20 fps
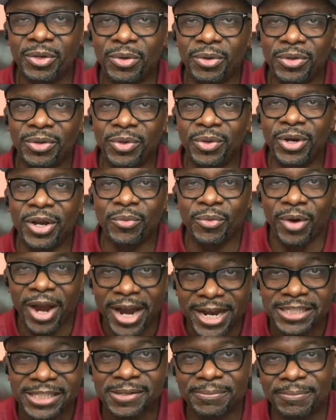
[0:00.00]
You you didn't
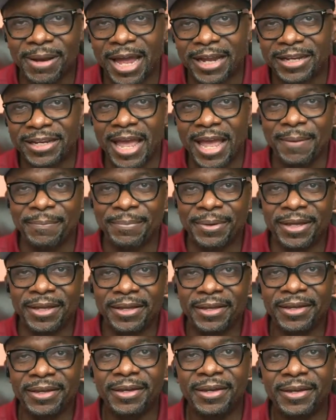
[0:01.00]
raise them like that,
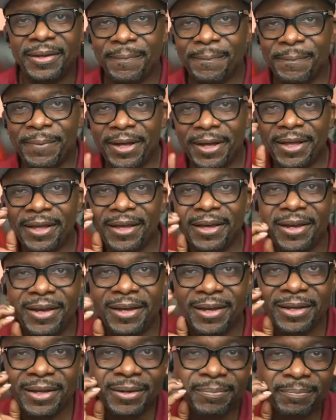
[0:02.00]
but but
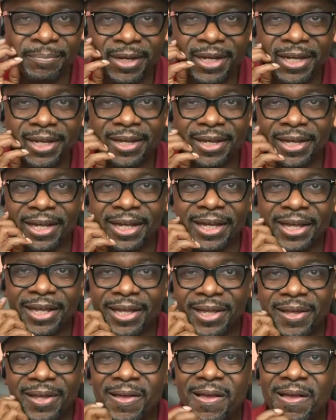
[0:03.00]
but
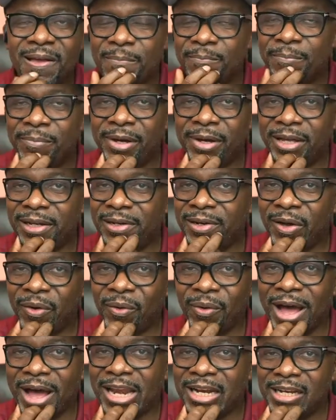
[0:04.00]
uh but
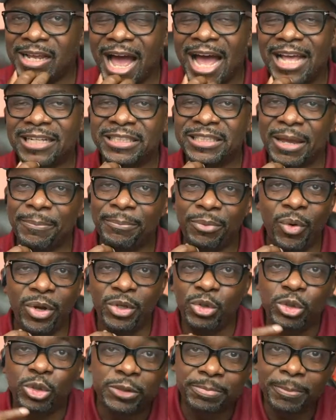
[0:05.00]
no, I didn't. I say,
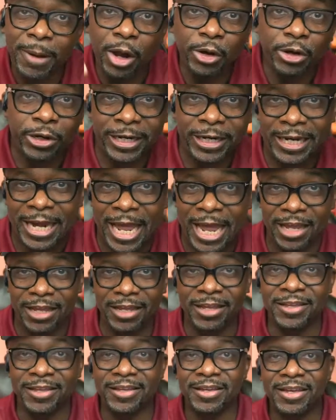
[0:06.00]
boy, you smarter than
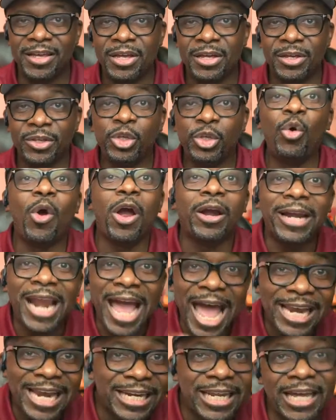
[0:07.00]
that. You are
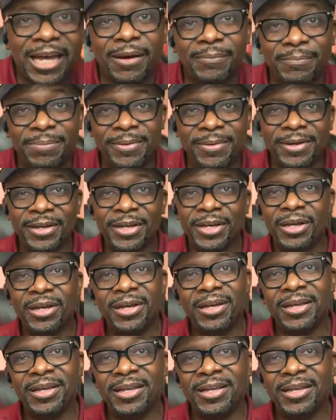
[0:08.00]
not dumb.